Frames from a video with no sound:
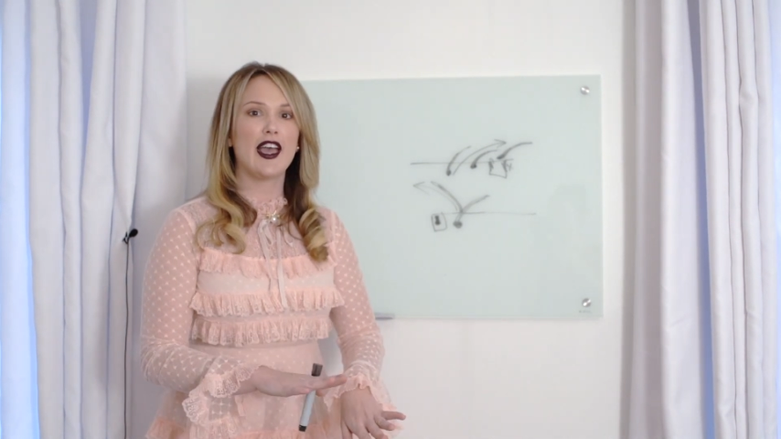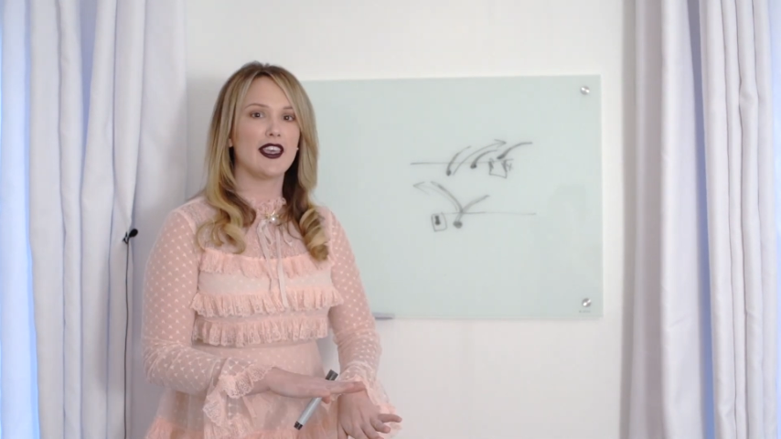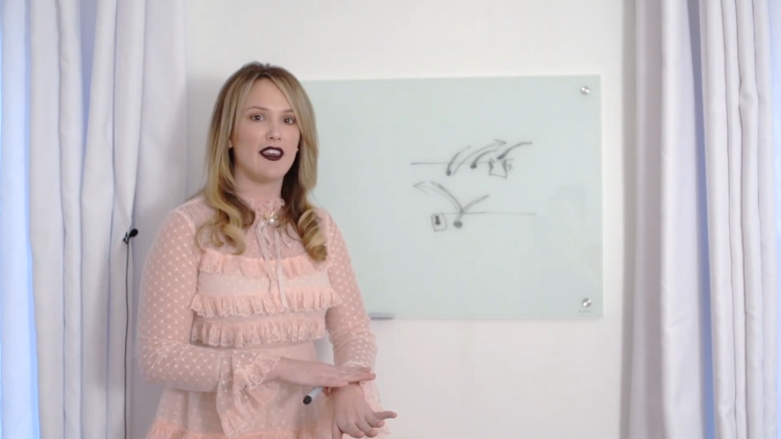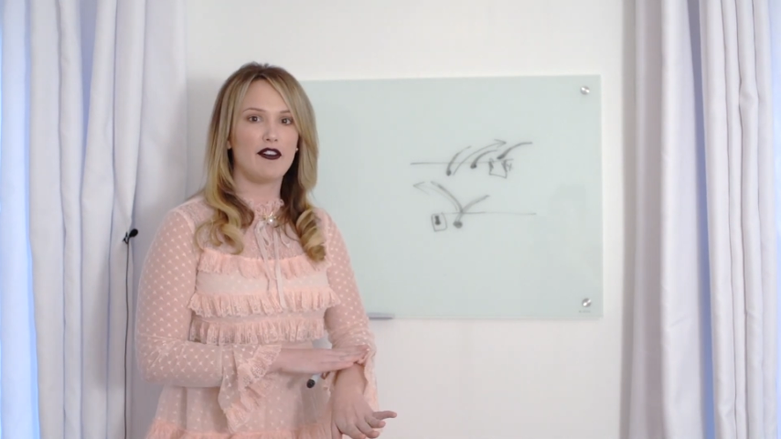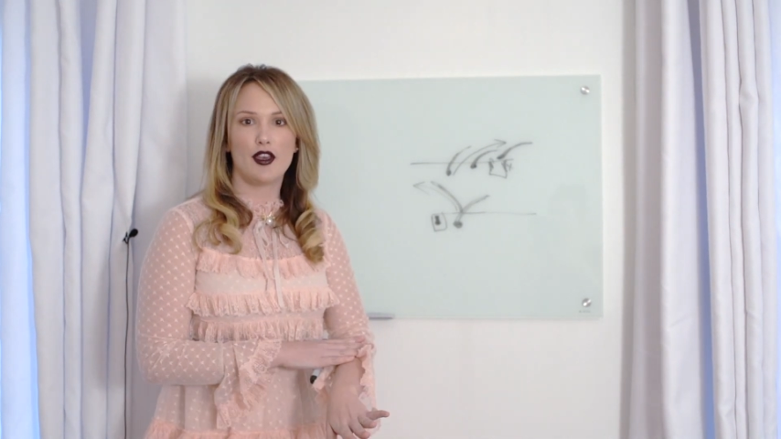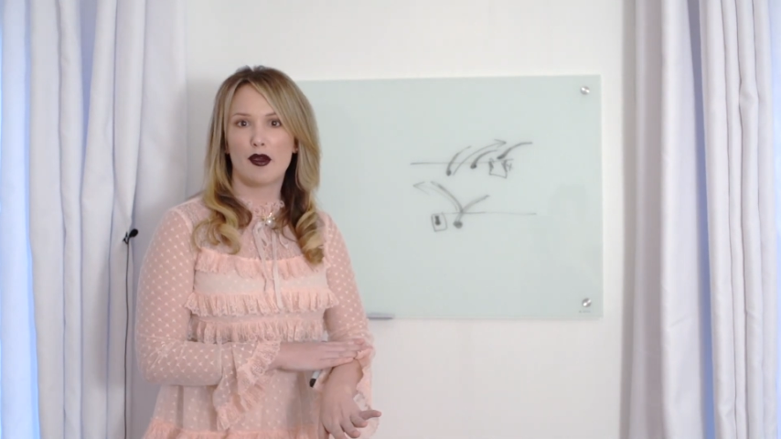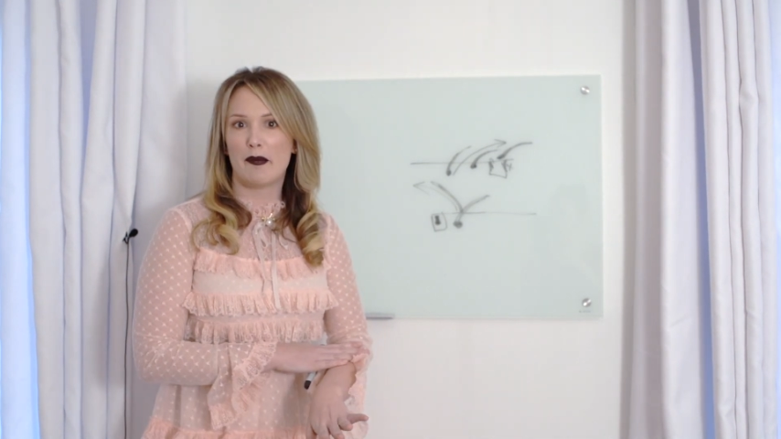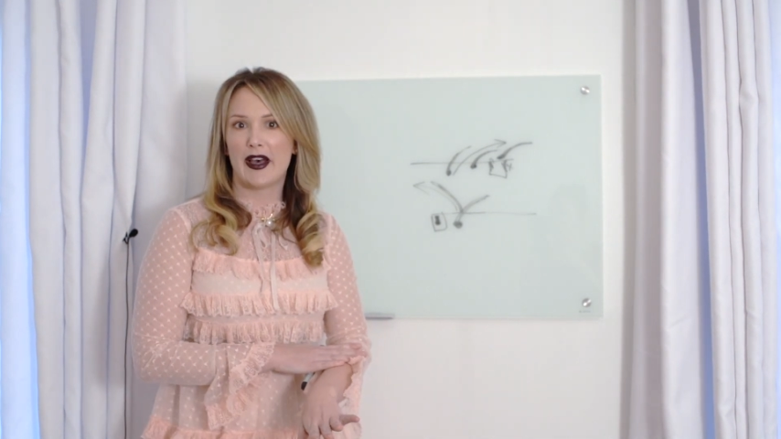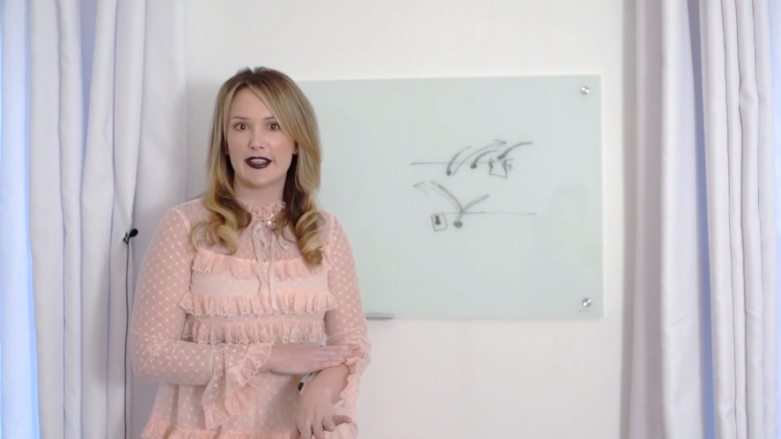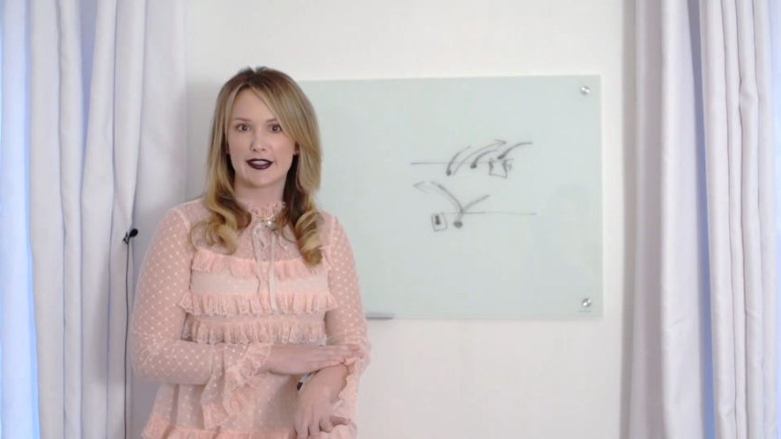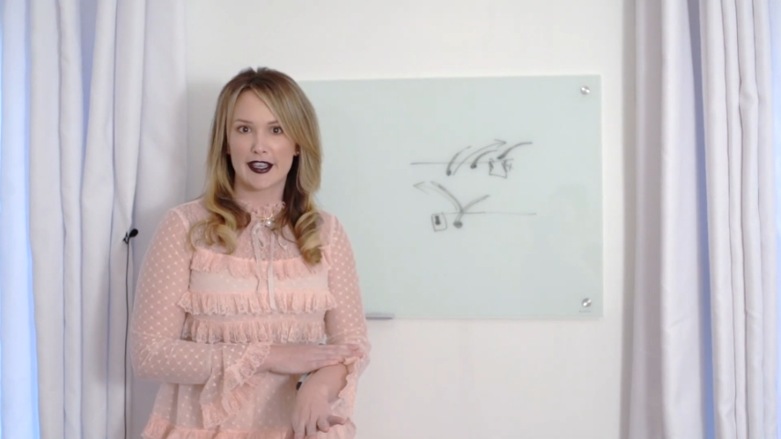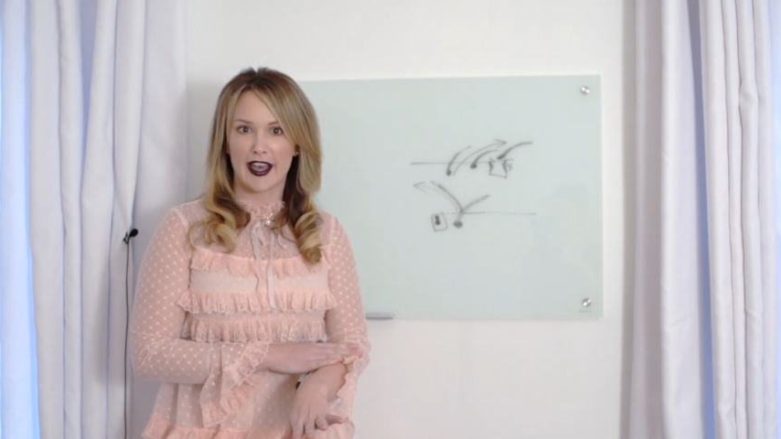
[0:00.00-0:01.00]
giving you a
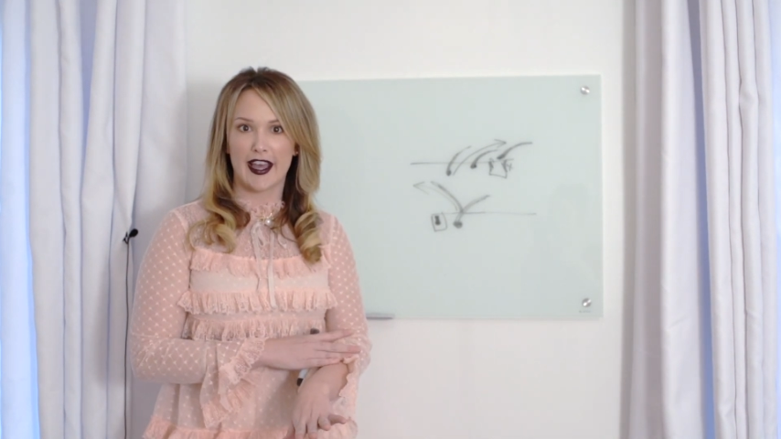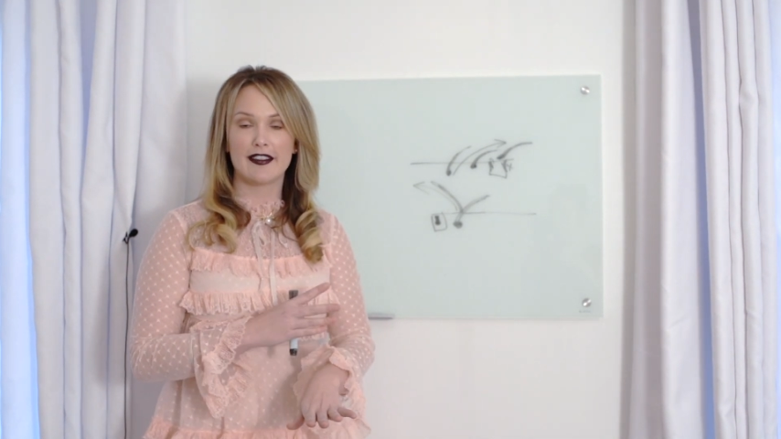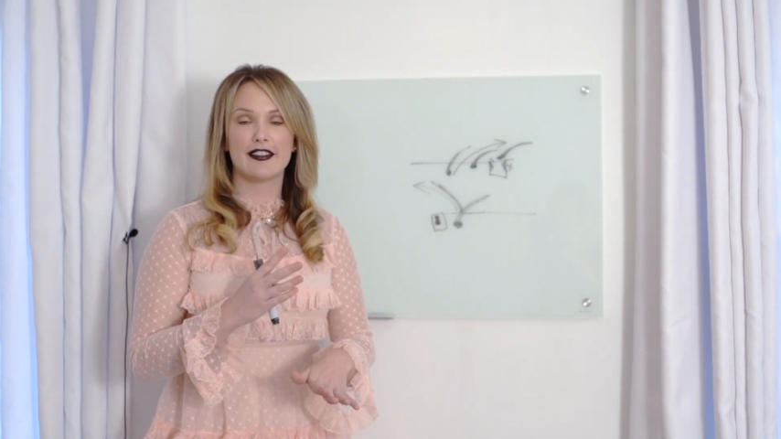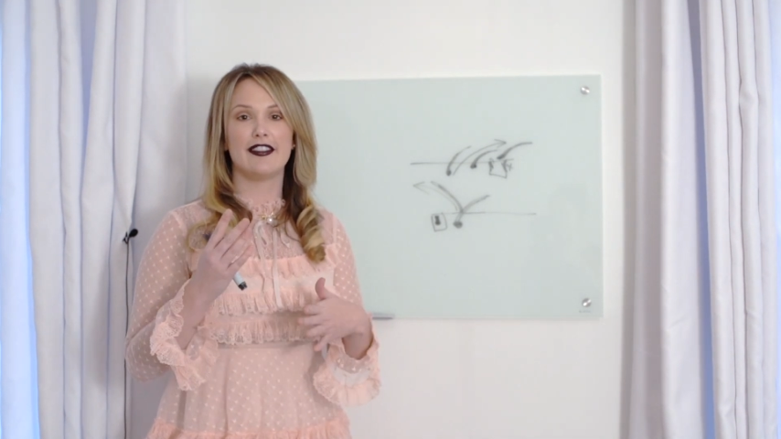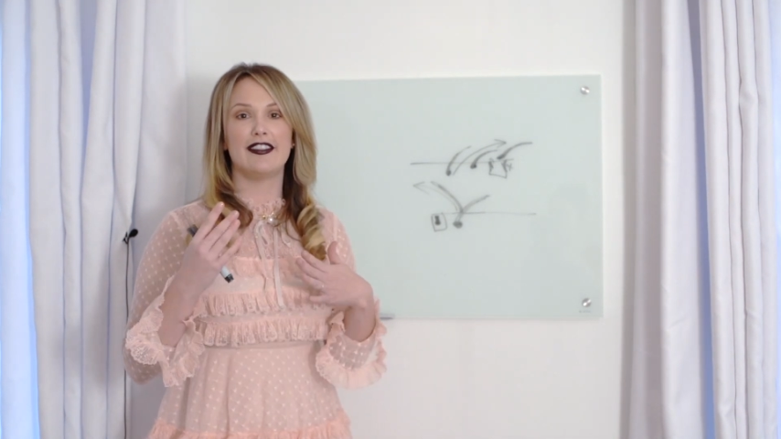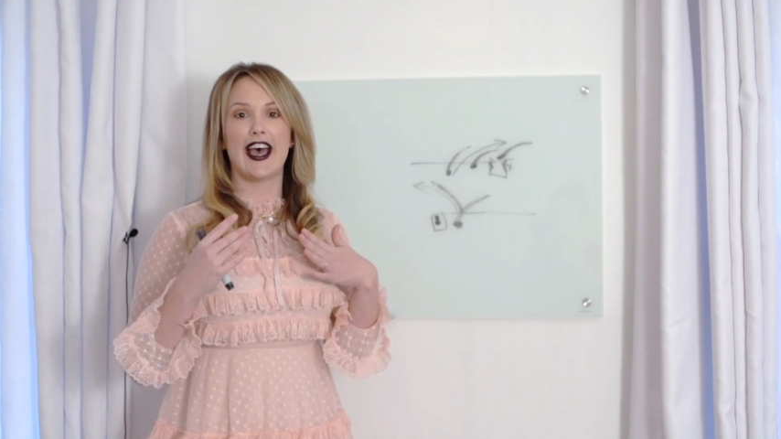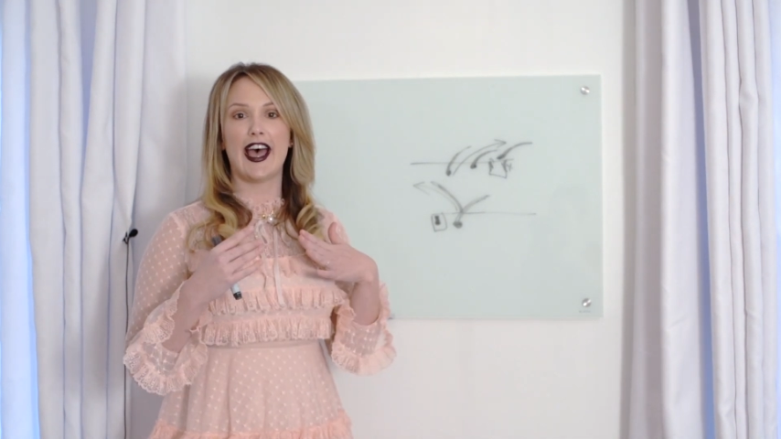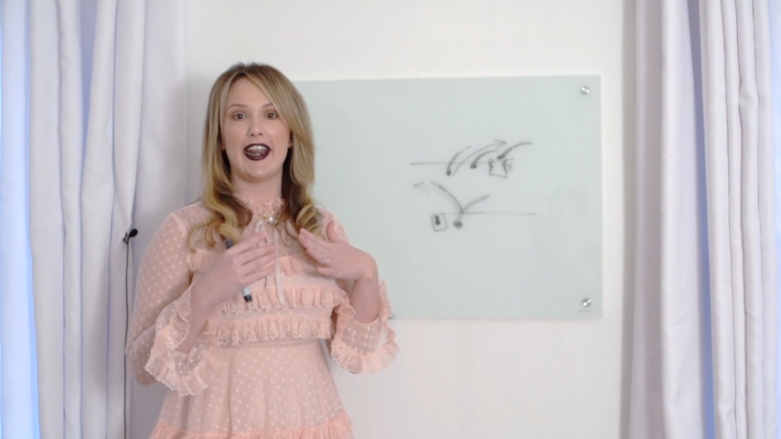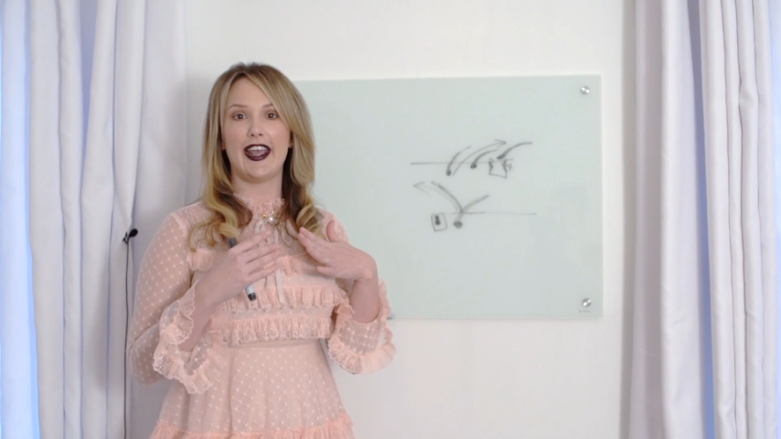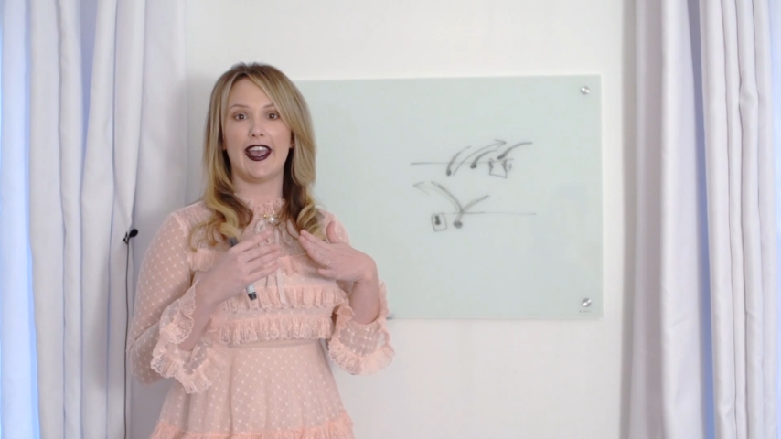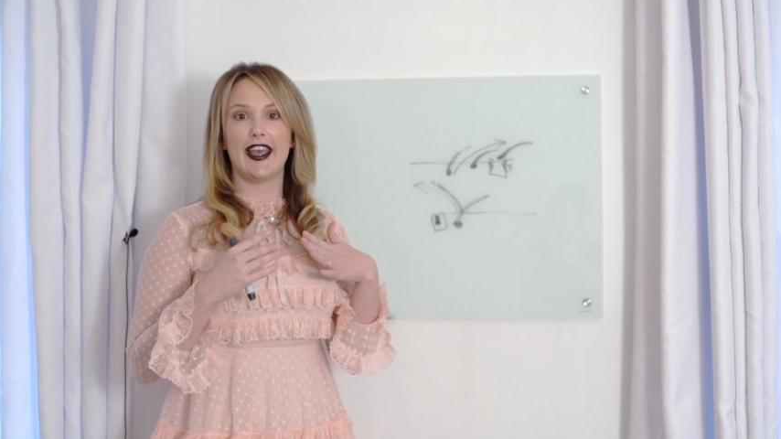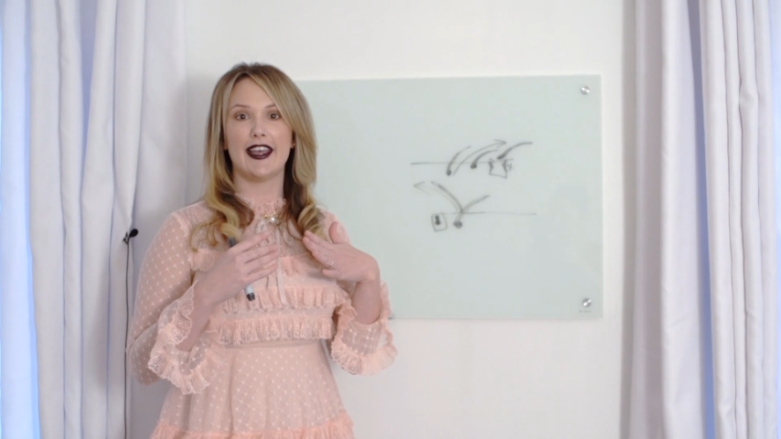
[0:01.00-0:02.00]
buzz cut, that
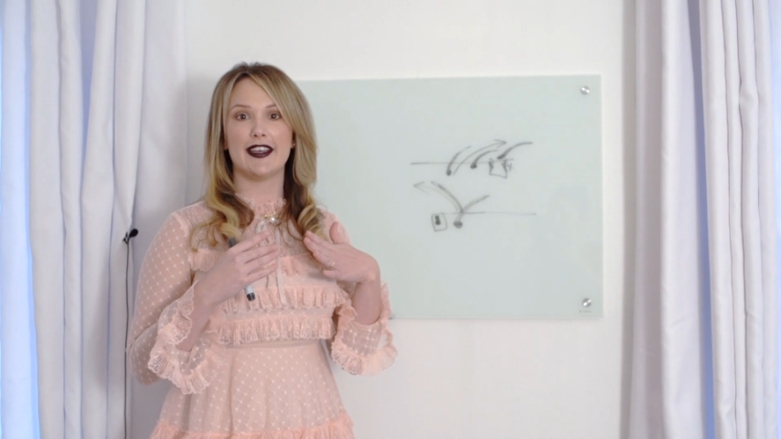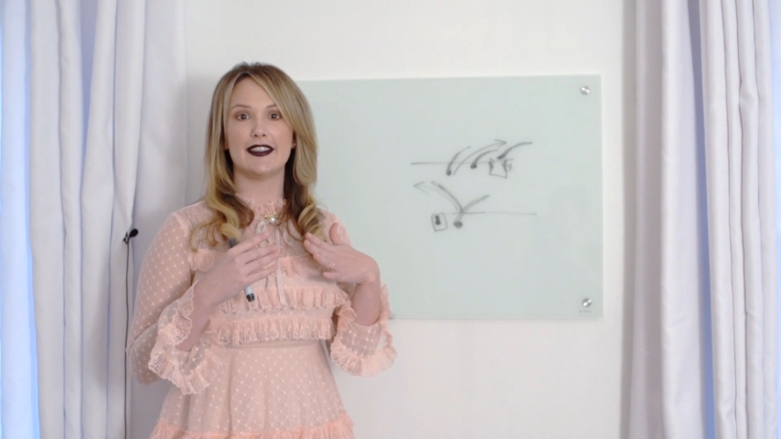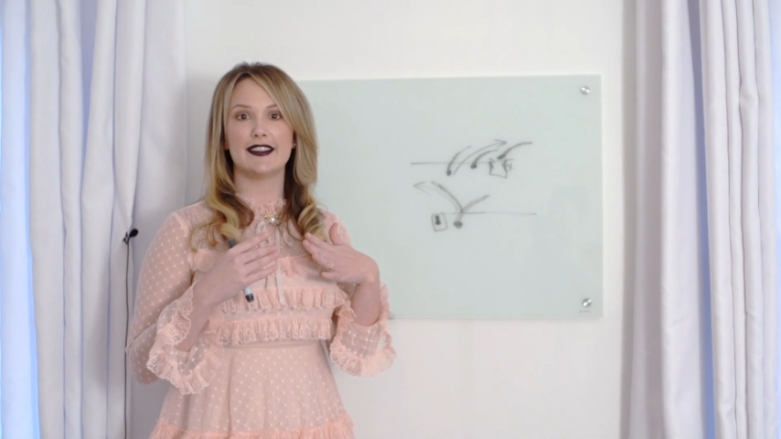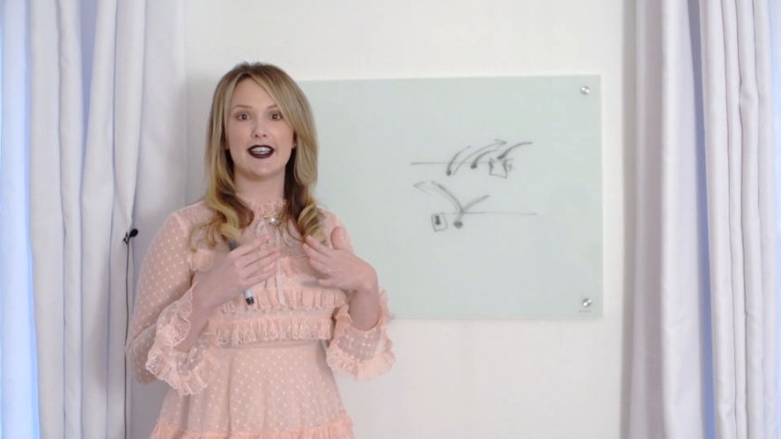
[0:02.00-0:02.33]
is